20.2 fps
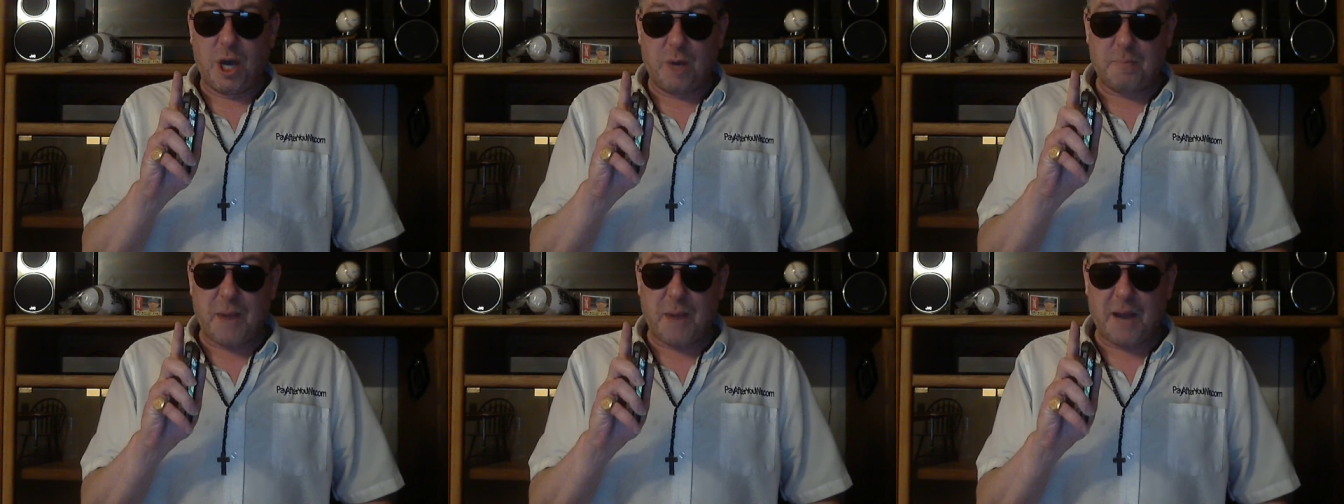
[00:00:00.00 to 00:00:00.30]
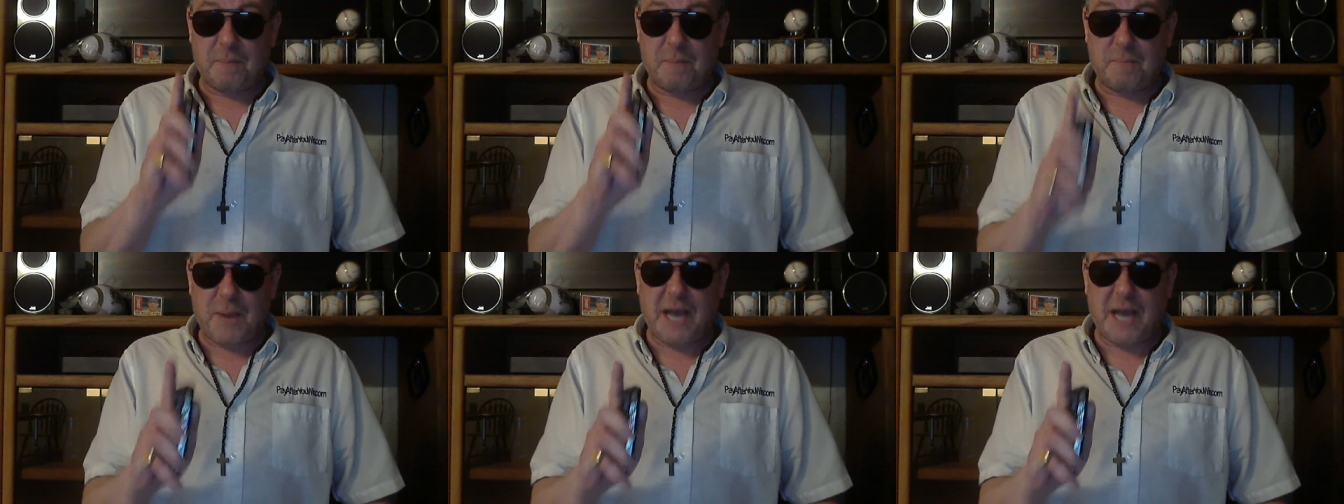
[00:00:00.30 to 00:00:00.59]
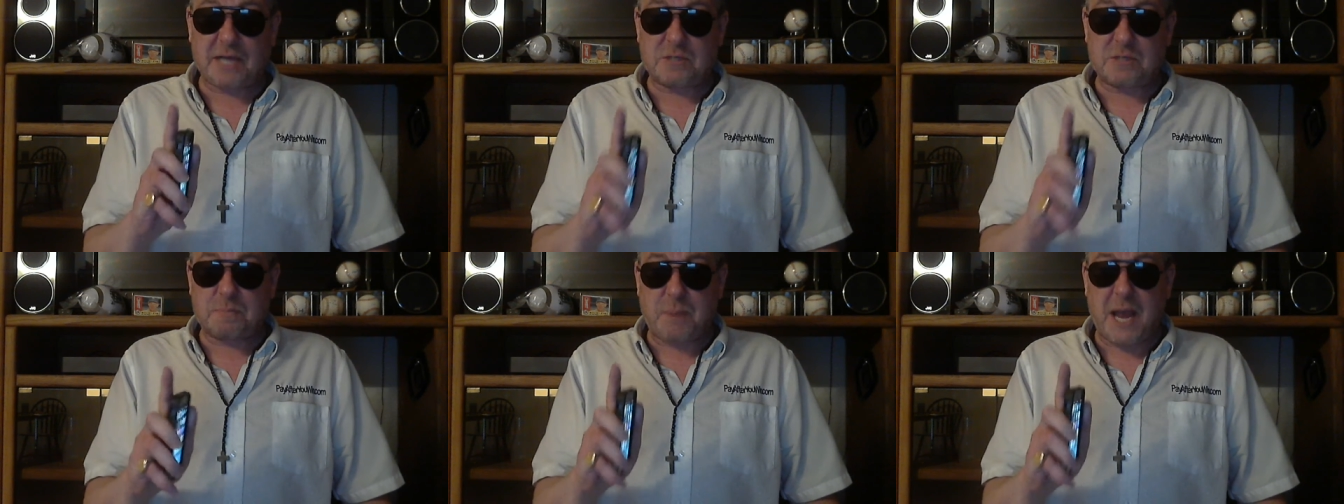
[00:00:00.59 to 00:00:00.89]
of my
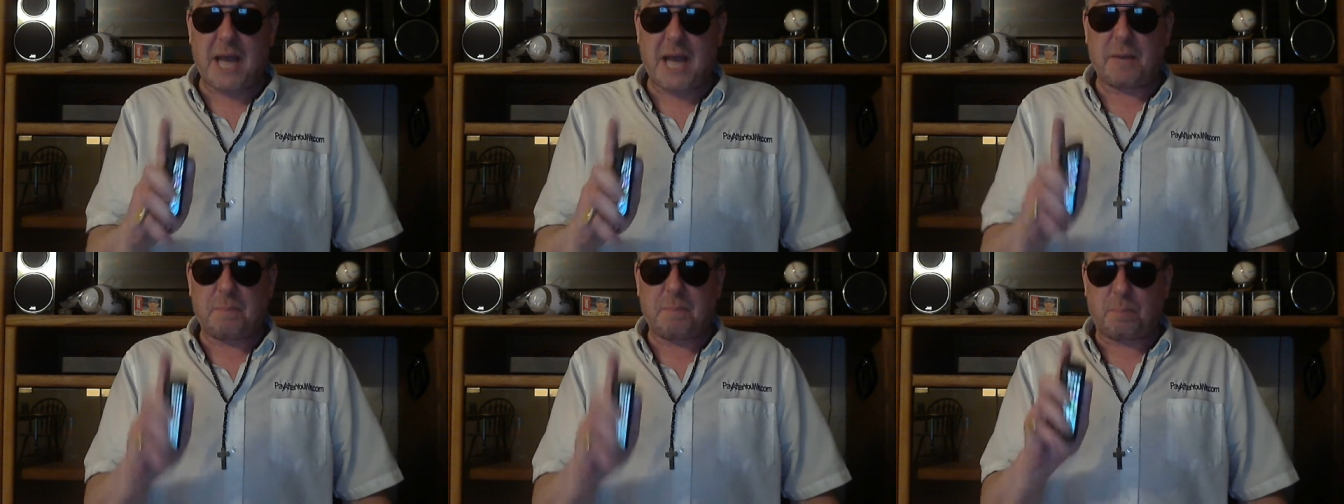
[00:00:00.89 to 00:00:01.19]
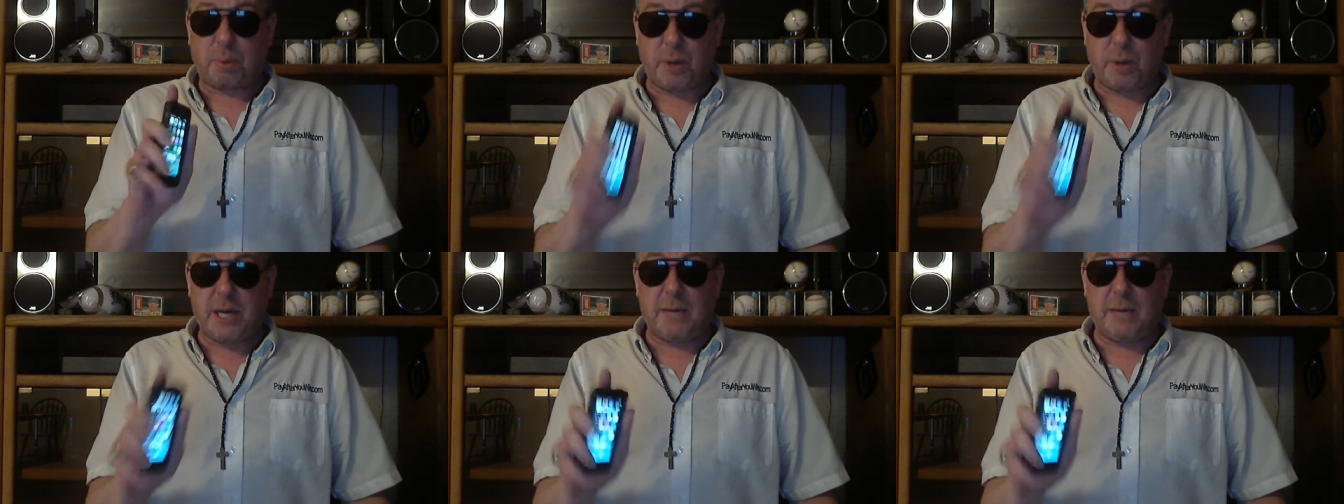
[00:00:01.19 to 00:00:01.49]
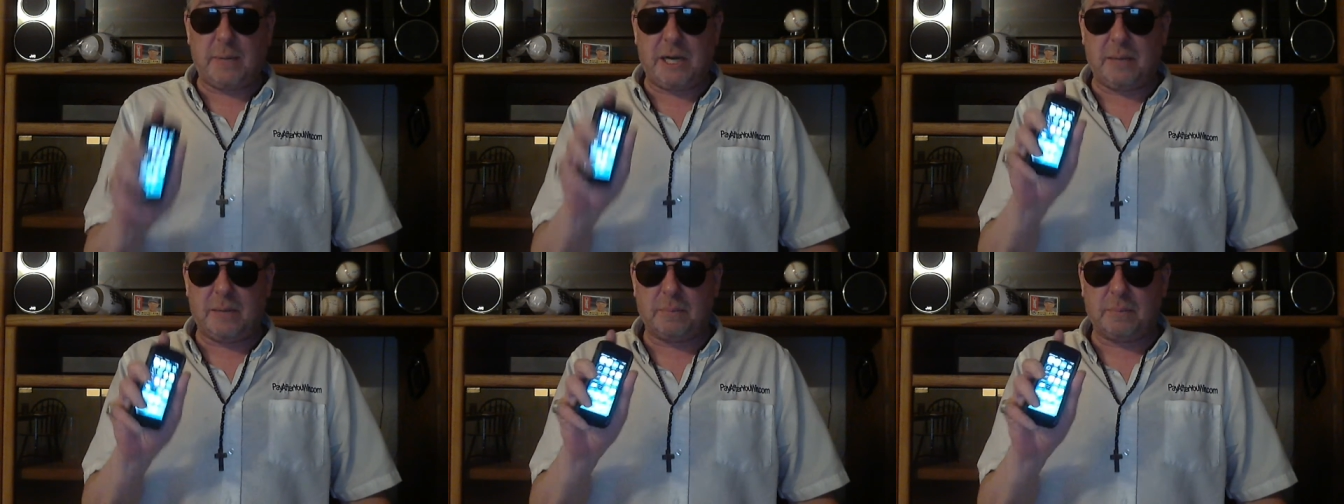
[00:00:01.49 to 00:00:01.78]
best bet
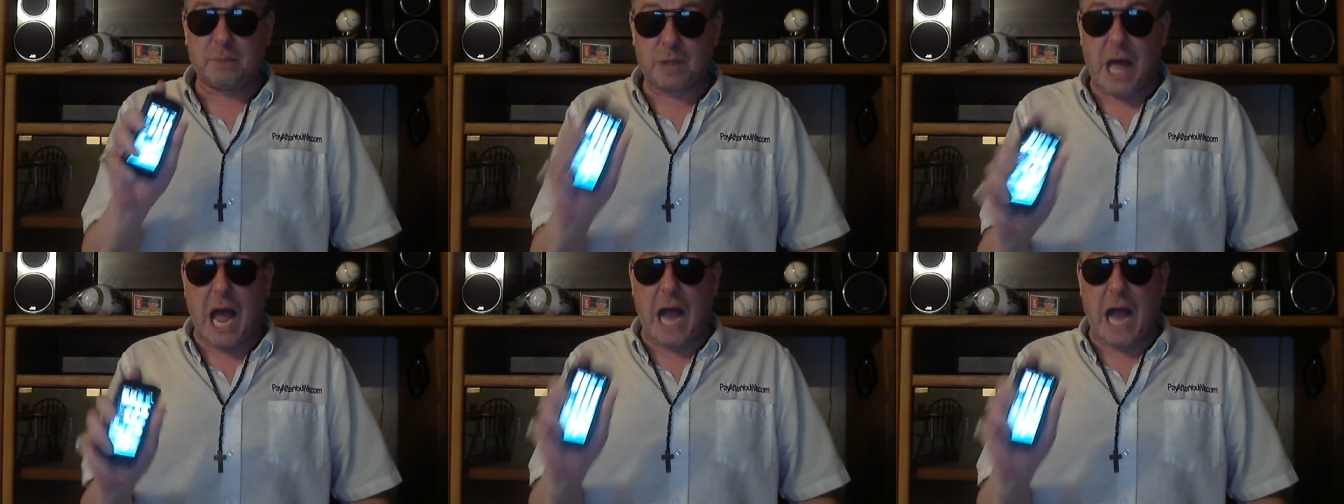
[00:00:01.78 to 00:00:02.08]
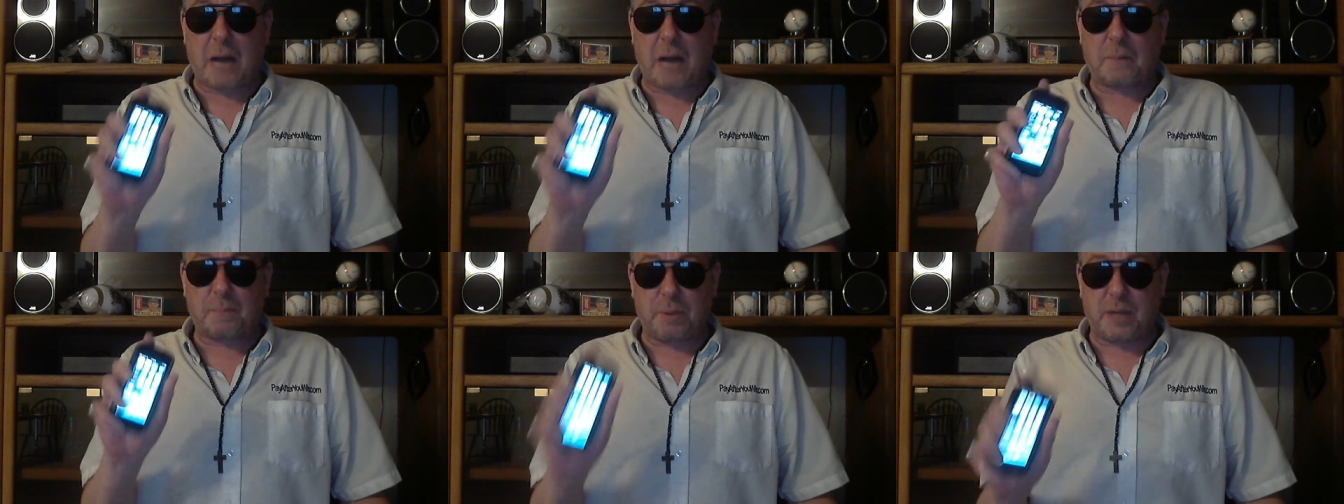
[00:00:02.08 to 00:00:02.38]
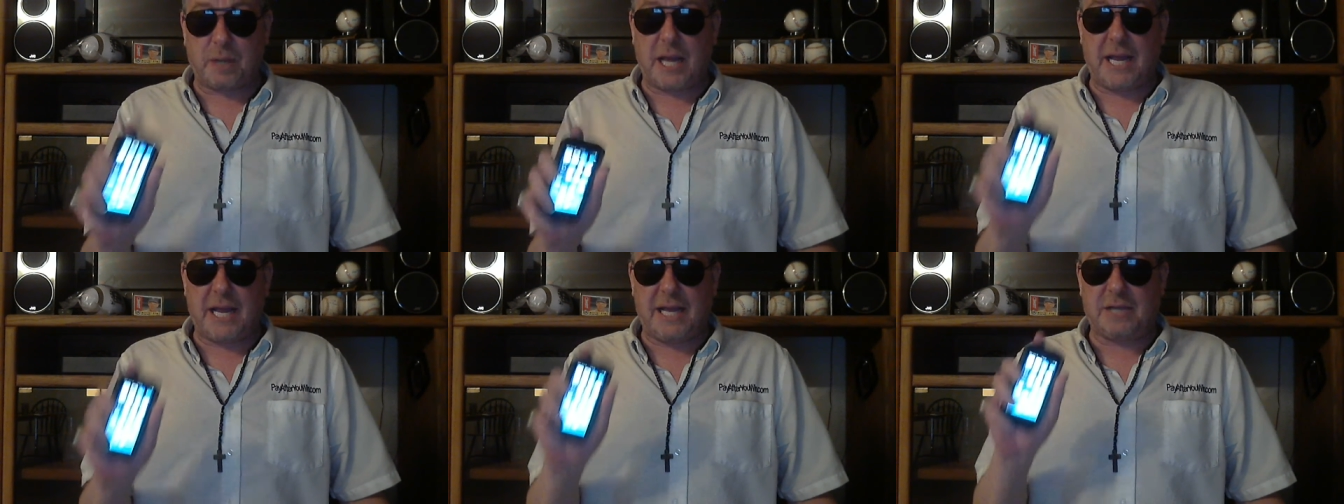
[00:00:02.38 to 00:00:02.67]
premium lock
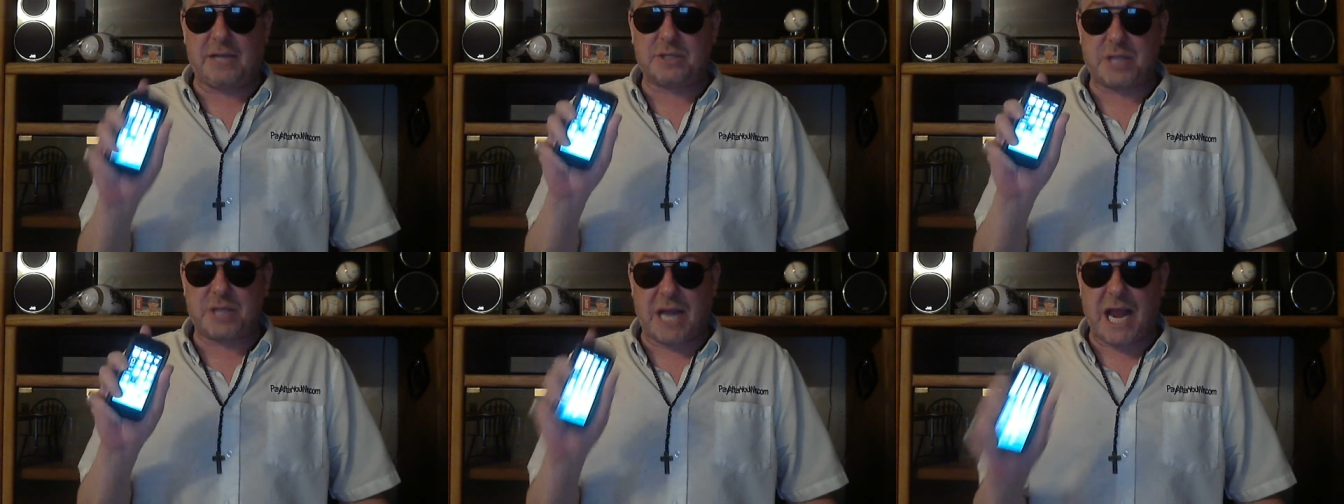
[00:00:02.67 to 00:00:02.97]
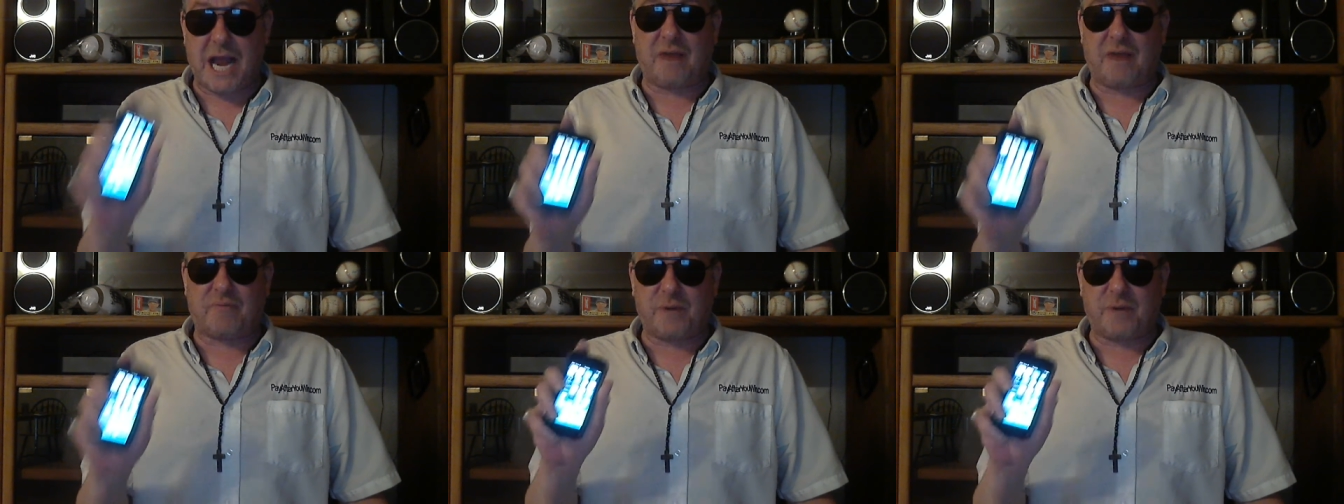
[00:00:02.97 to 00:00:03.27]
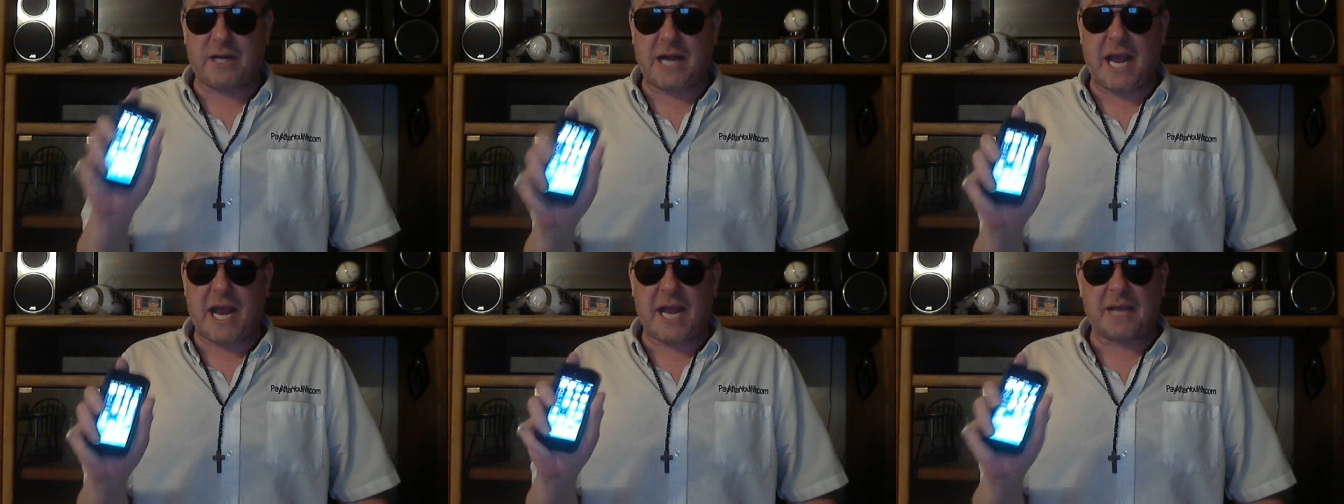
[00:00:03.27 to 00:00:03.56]
plays
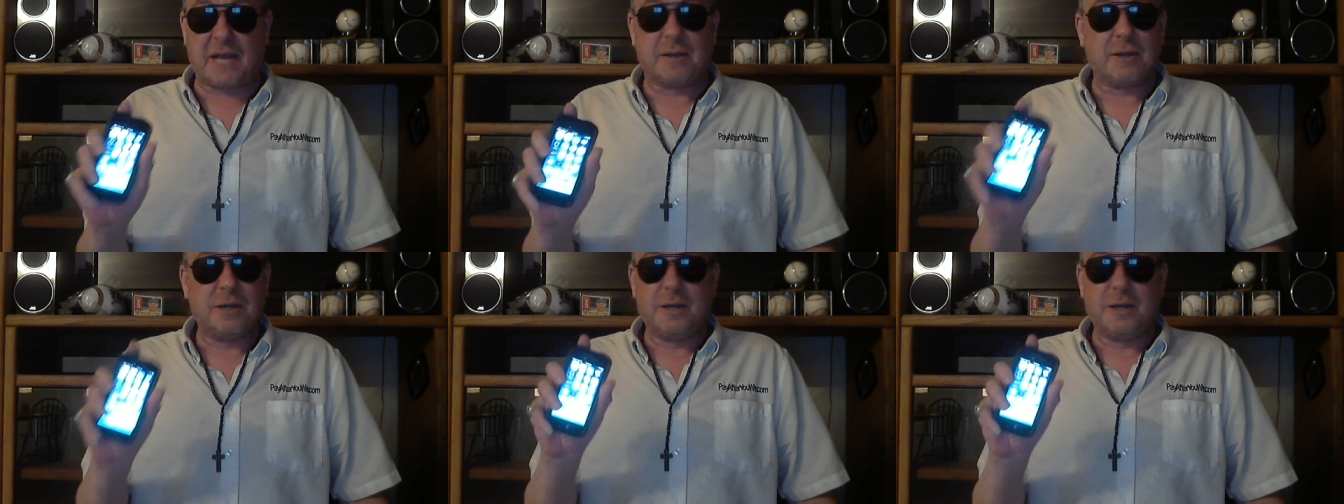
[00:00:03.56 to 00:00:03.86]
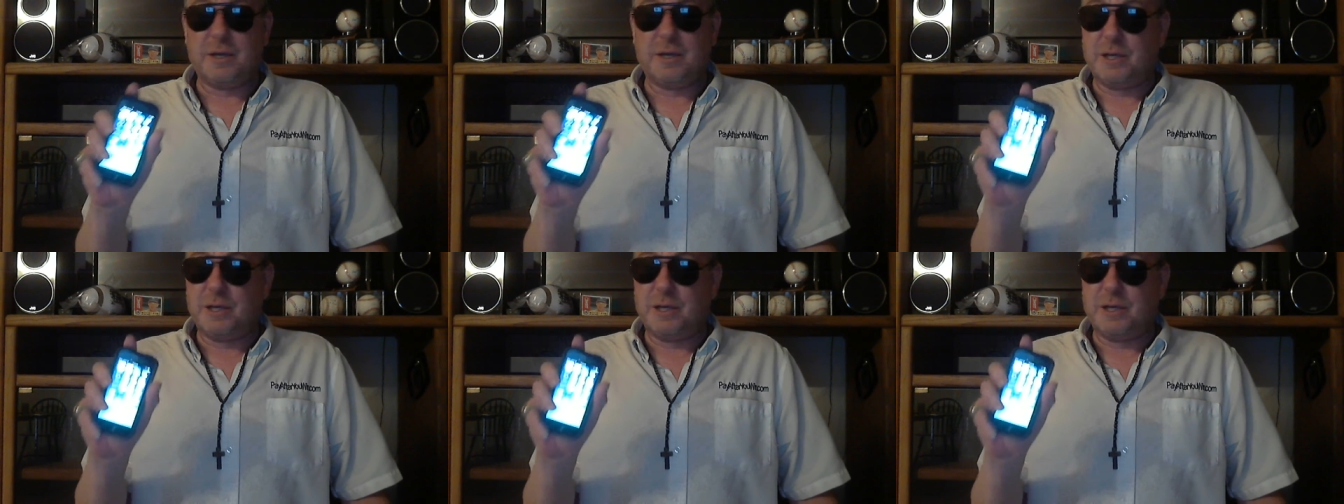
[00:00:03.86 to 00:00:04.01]
every day